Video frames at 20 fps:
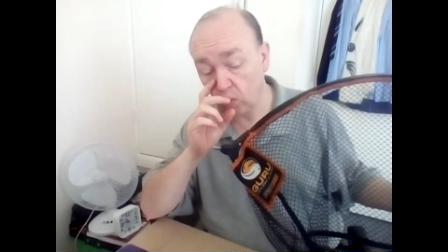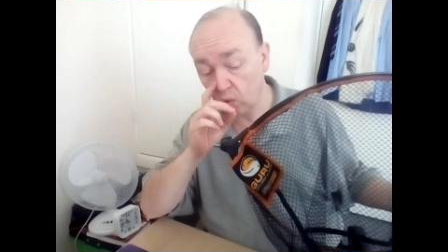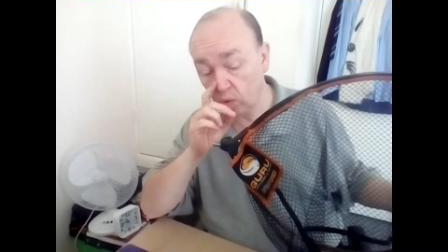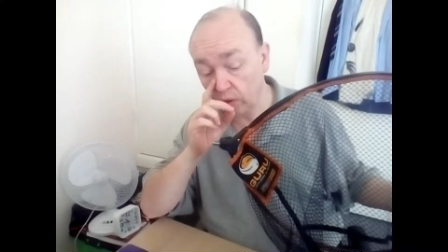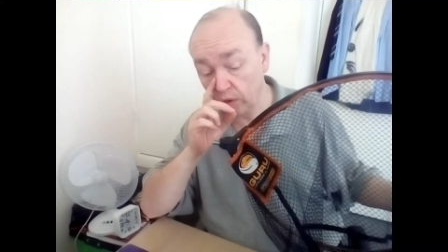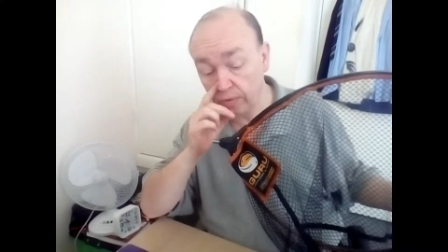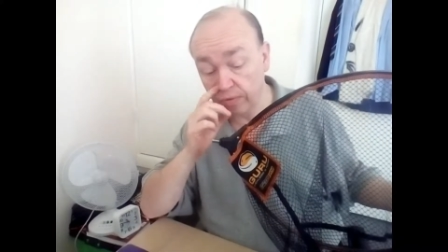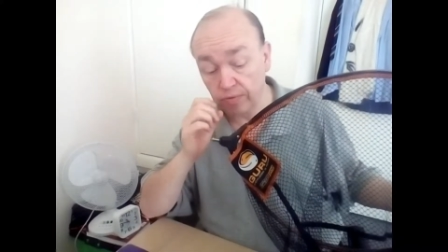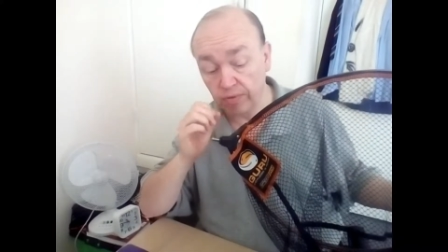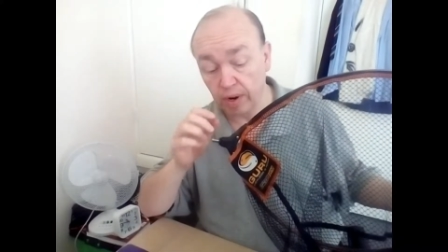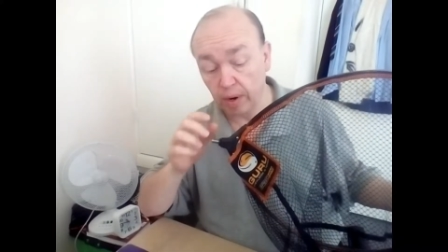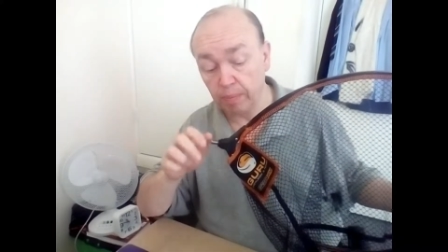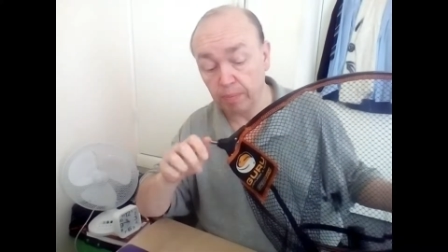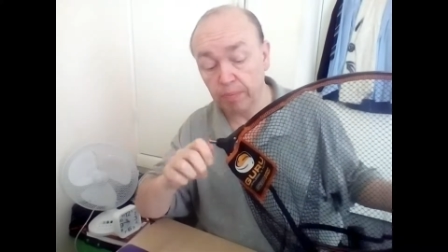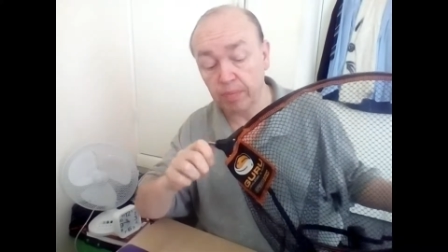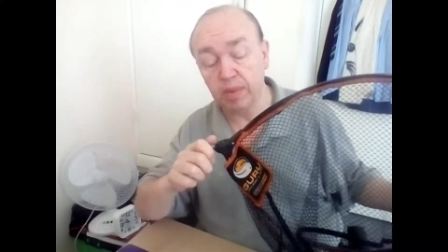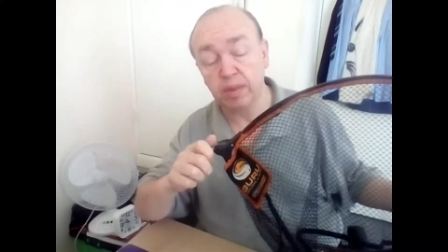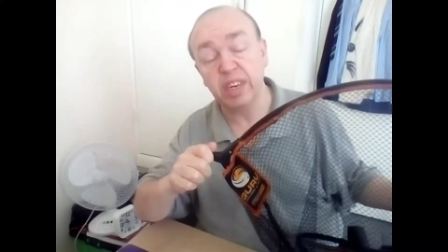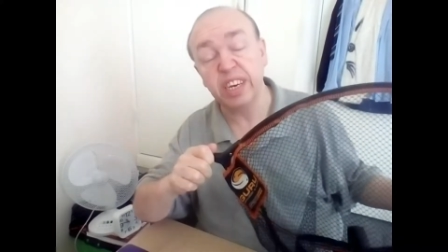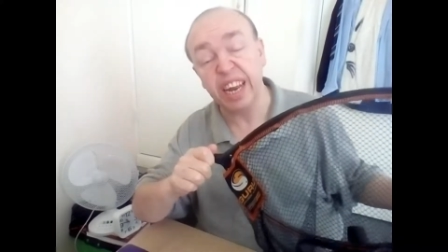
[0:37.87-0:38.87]
or your
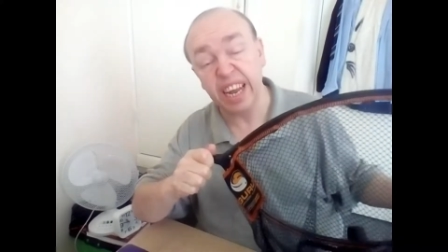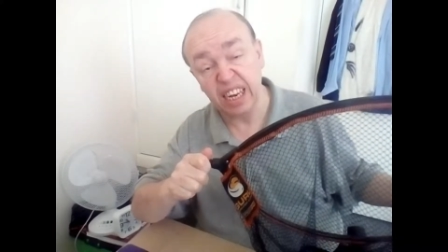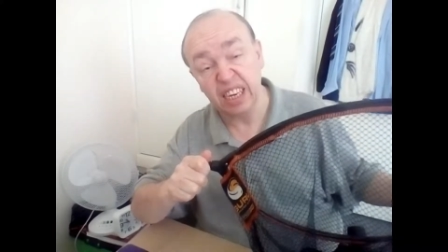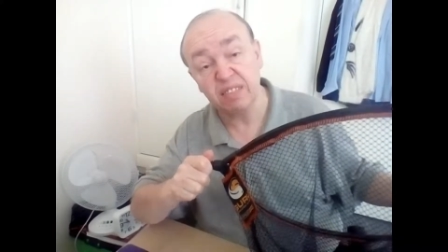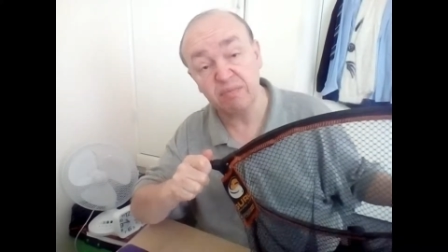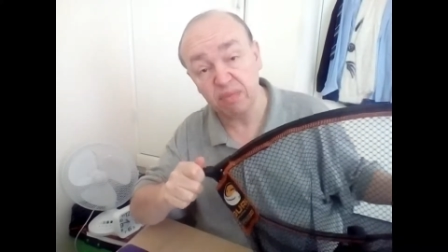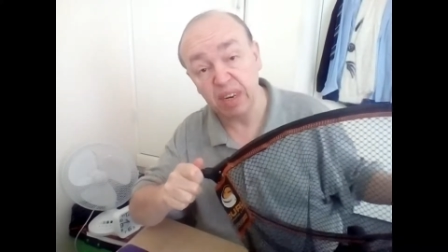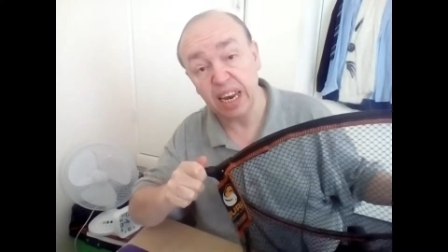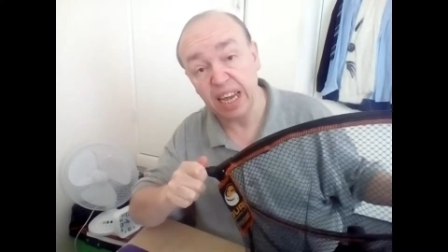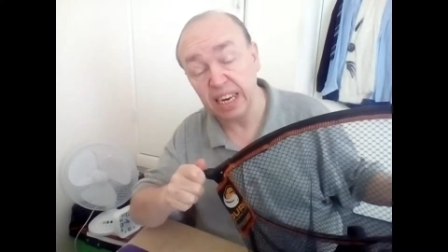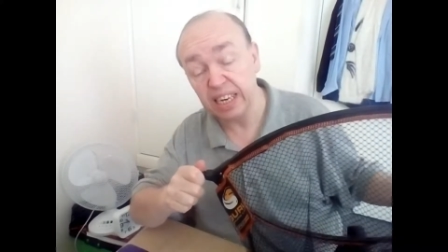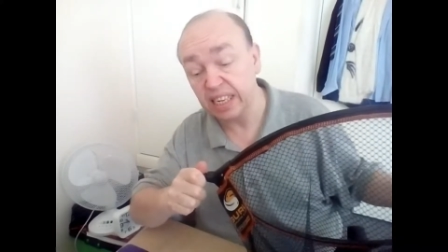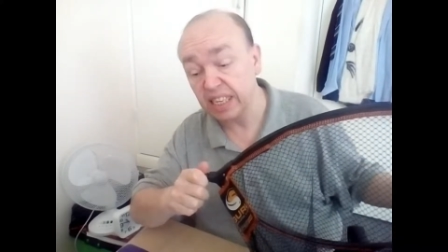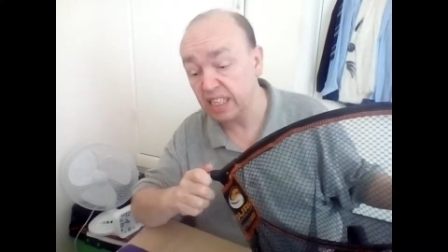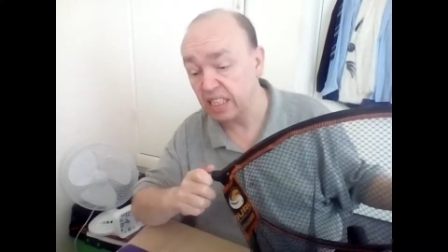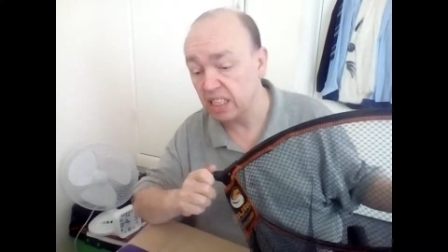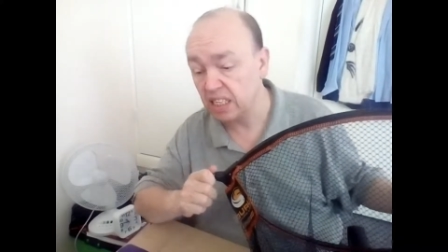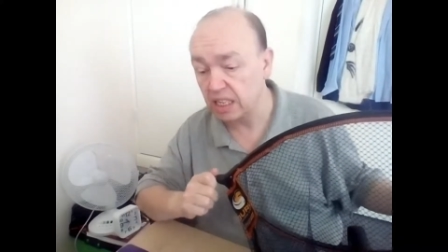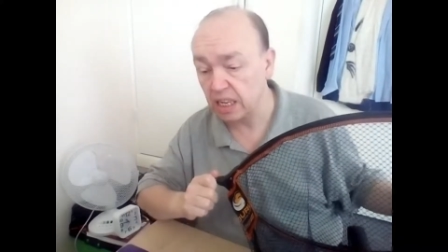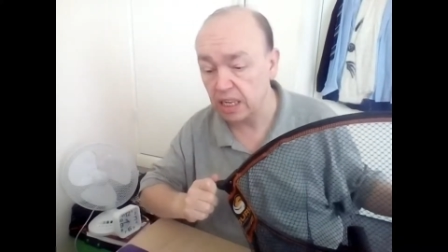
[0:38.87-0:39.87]
net
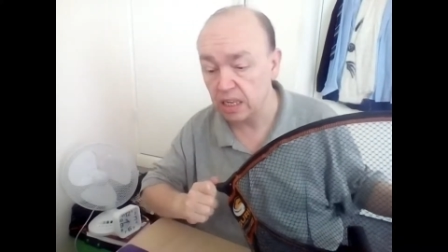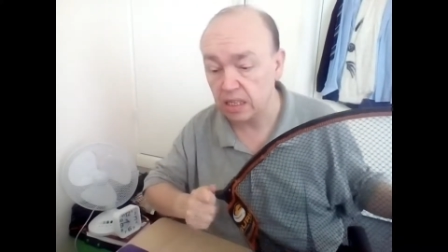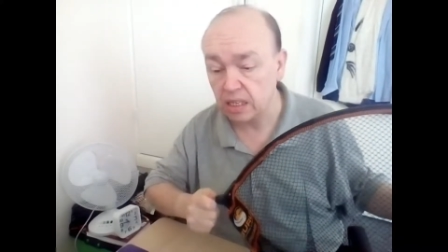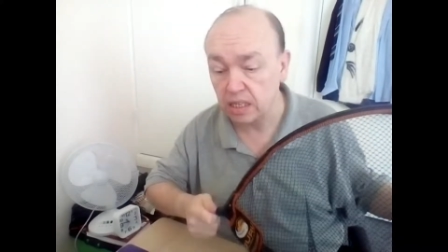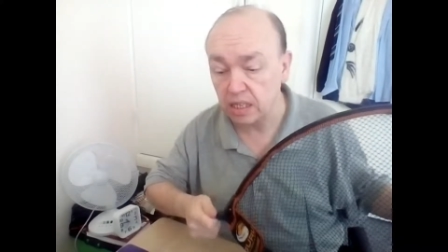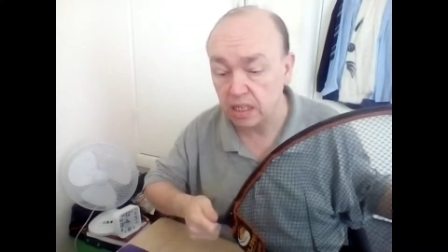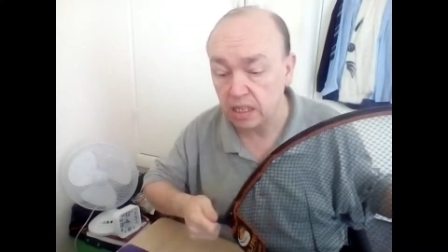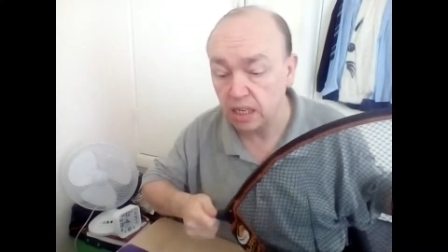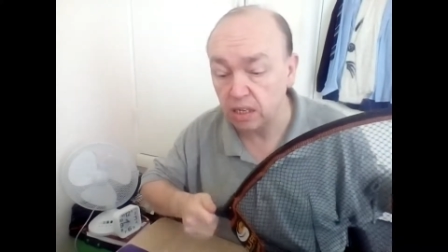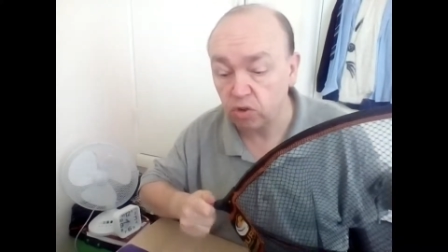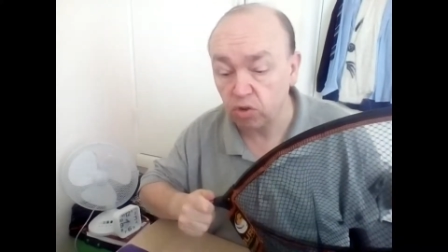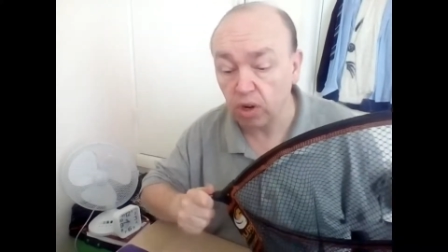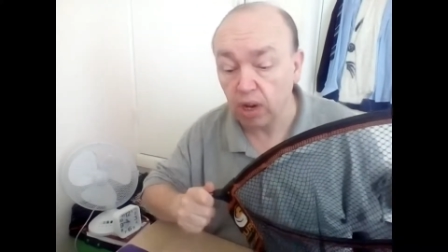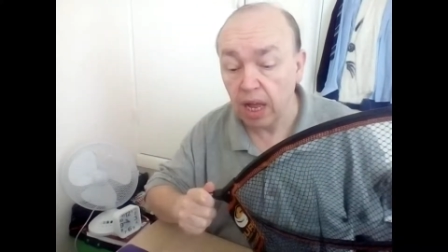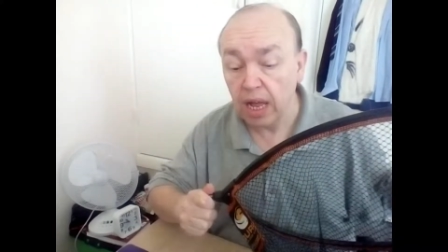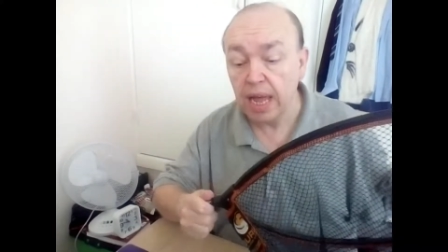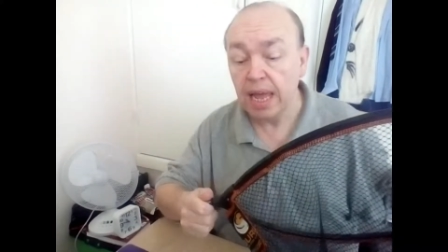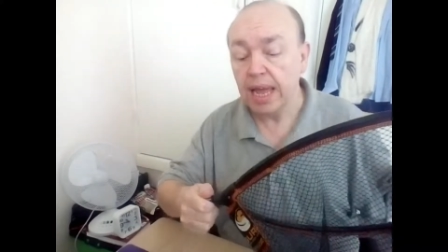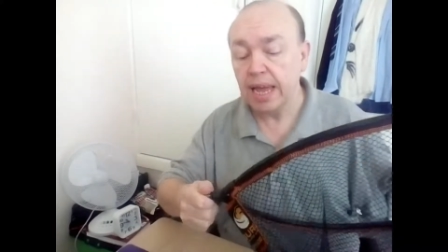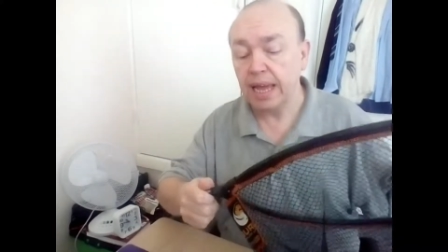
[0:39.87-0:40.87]
landing sticks, etc.